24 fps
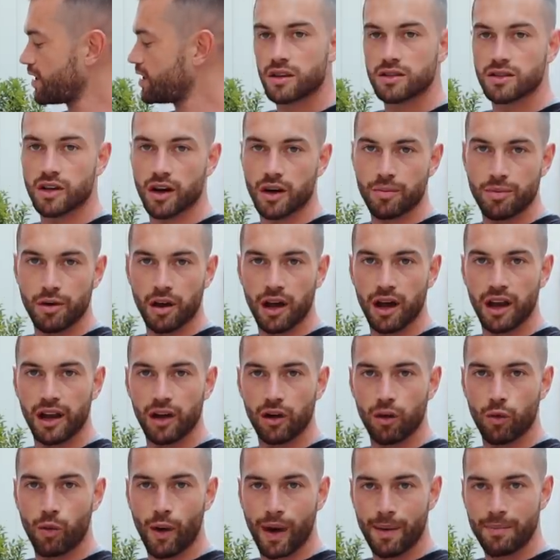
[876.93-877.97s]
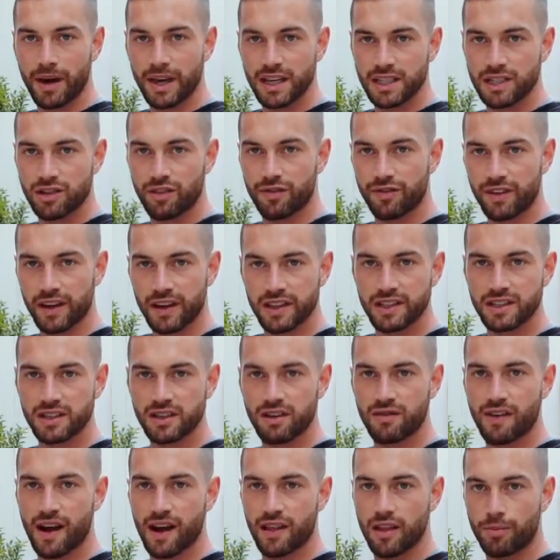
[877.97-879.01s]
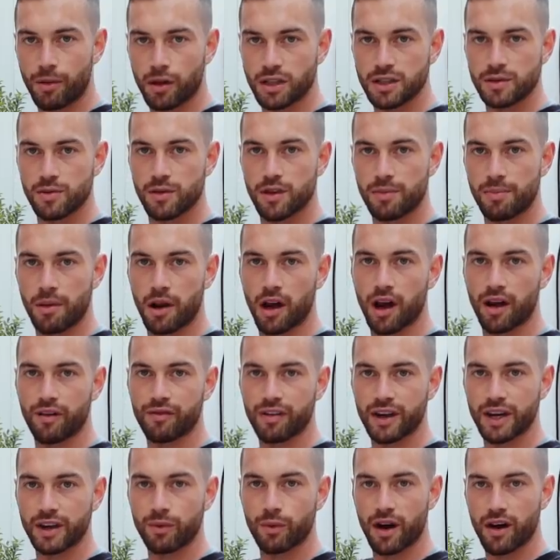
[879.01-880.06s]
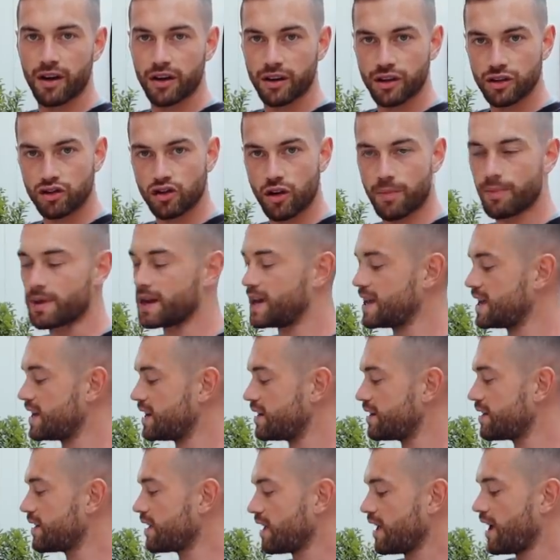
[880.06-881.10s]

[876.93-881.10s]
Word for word: So I'm going to put a little wet base of this around the bottom of the plant, ready where I'm going to drop it in,